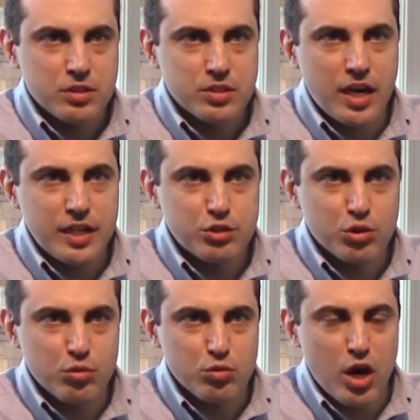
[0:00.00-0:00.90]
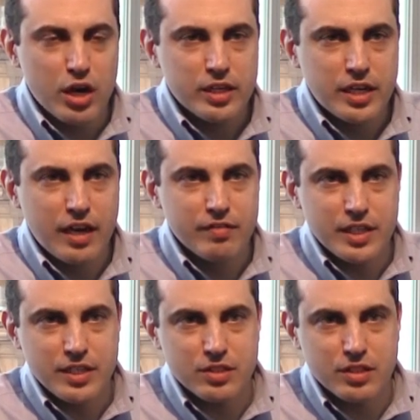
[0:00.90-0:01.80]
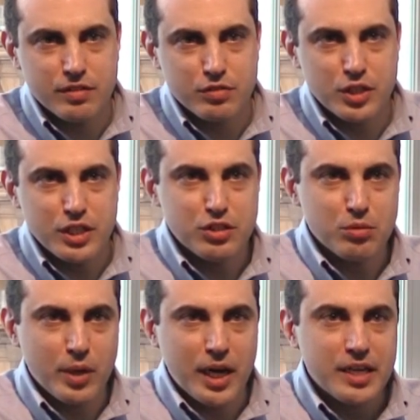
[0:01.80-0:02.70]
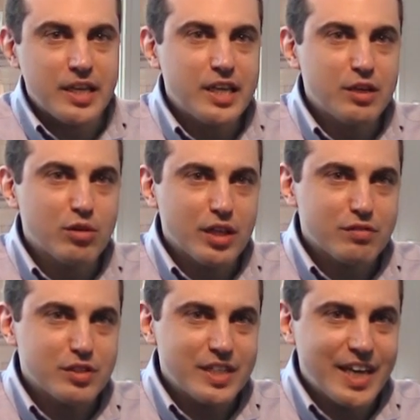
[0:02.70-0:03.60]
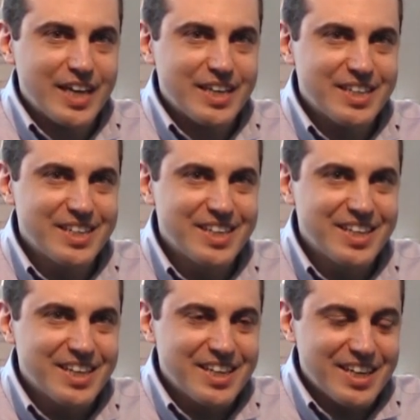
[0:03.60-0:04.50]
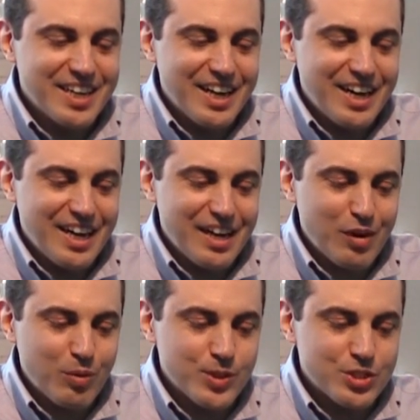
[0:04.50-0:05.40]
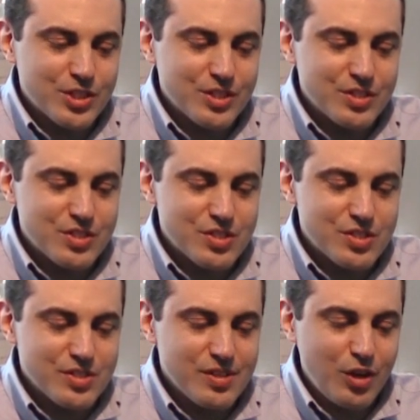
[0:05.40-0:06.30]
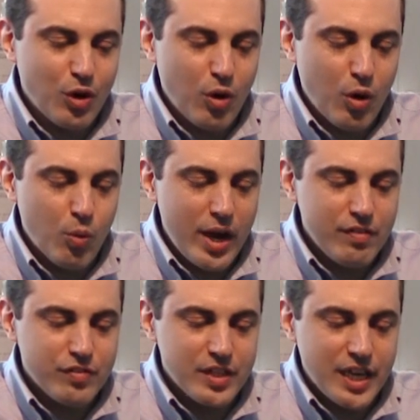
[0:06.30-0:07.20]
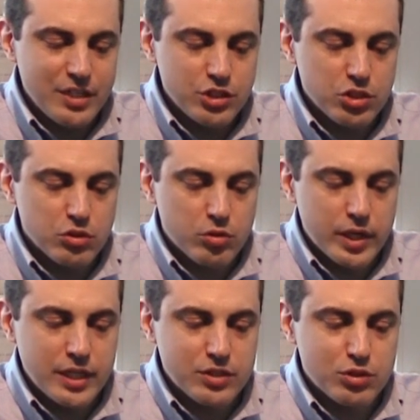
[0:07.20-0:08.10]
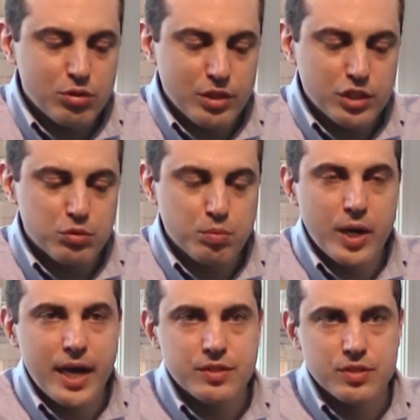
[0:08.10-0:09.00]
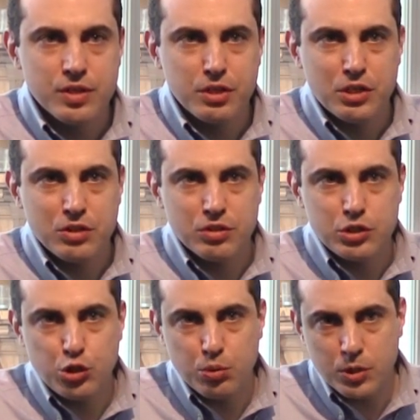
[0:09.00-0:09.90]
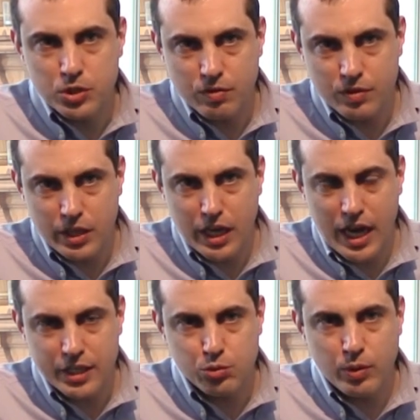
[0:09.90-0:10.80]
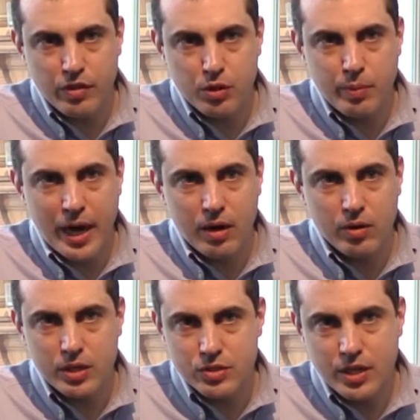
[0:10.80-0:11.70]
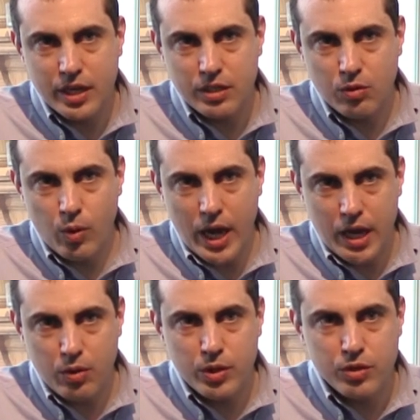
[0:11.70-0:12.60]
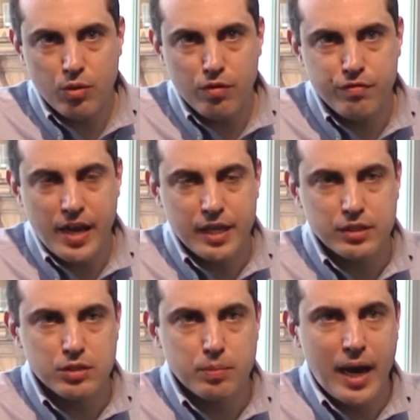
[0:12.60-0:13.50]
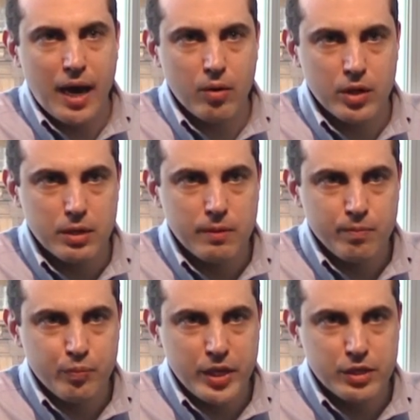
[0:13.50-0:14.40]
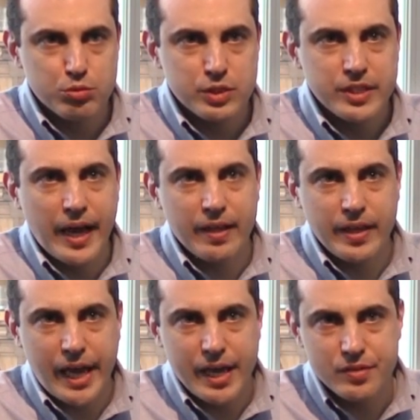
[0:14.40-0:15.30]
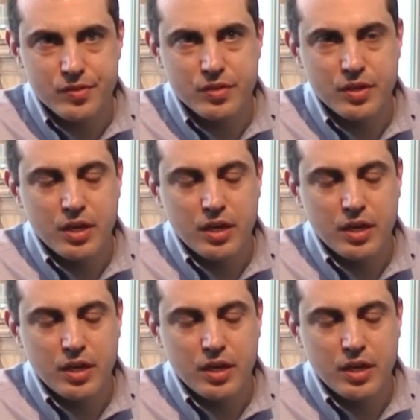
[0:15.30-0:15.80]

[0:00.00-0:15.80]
tied to a rock and having his liver eaten by an eagle every day, which is, a way for the ancient Greeks to express the hubris of the gods when their power is taken away. When you offend power, it retaliates.